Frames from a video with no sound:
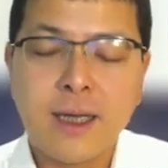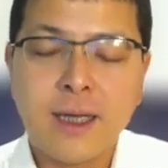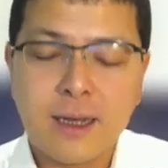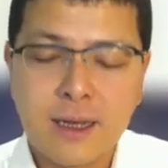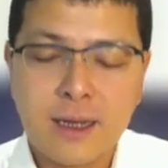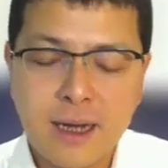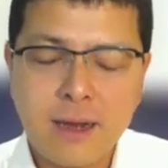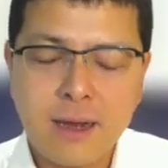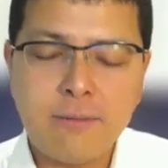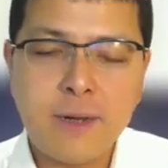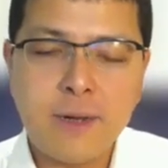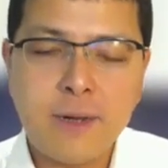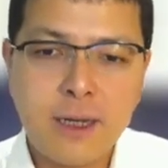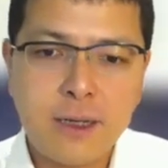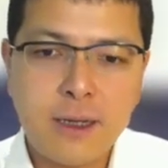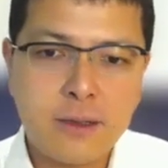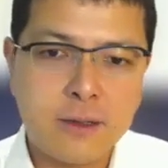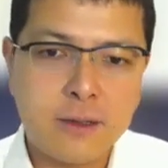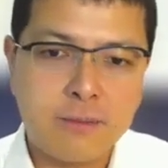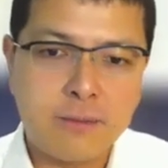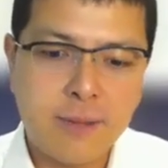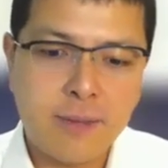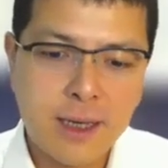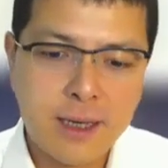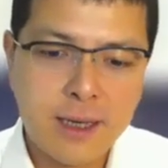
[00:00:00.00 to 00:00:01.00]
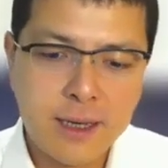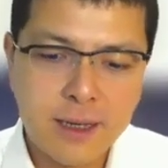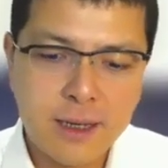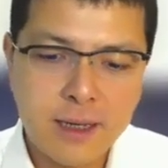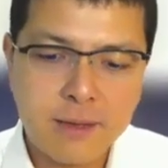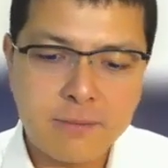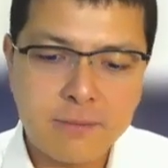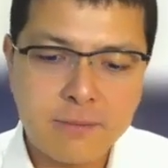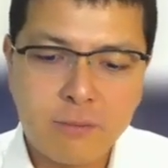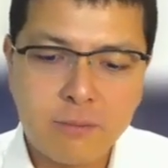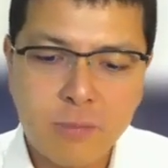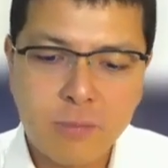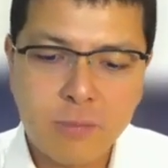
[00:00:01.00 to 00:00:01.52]
namely to making
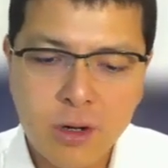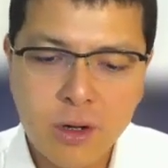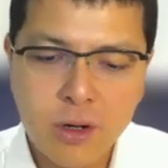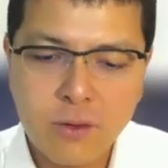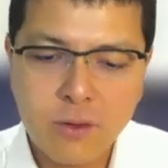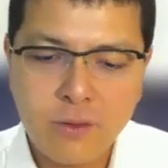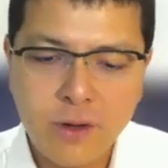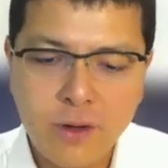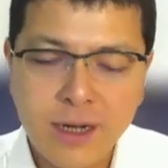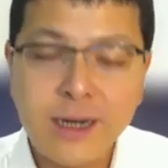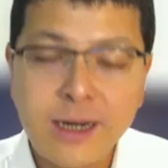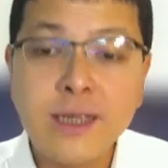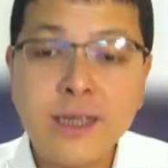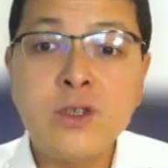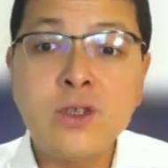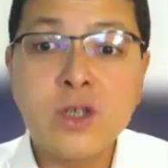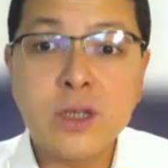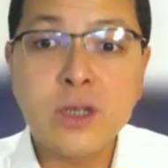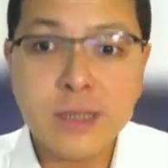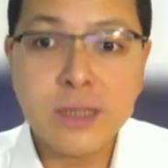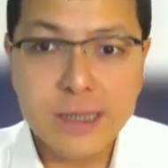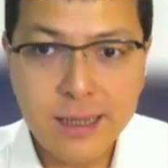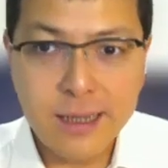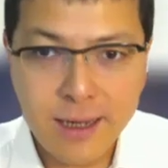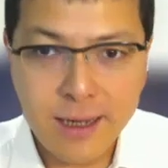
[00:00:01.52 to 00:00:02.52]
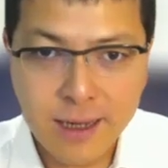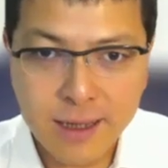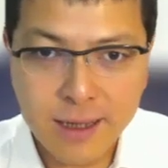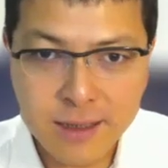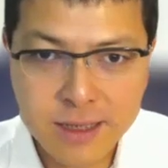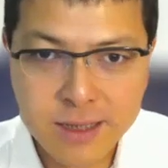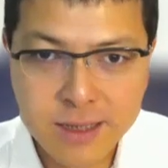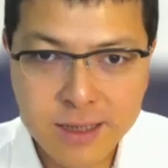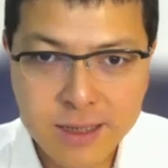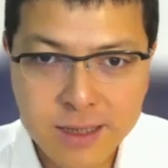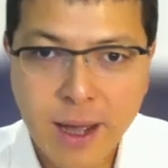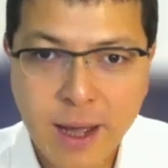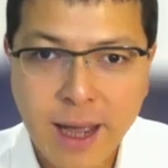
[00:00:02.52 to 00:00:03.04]
it more religiously
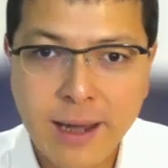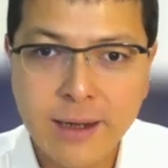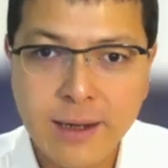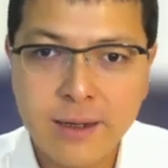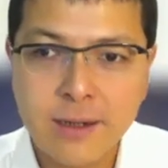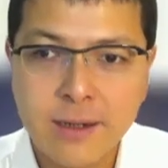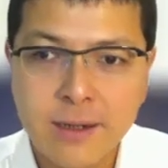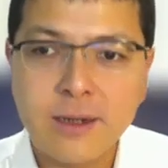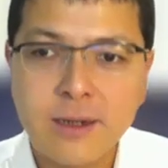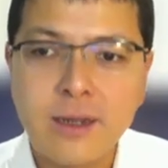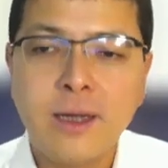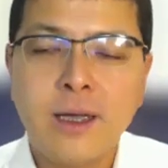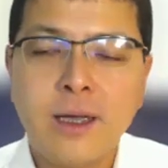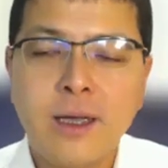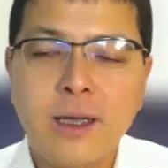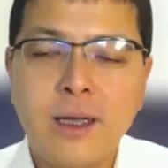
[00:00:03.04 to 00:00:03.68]
inspired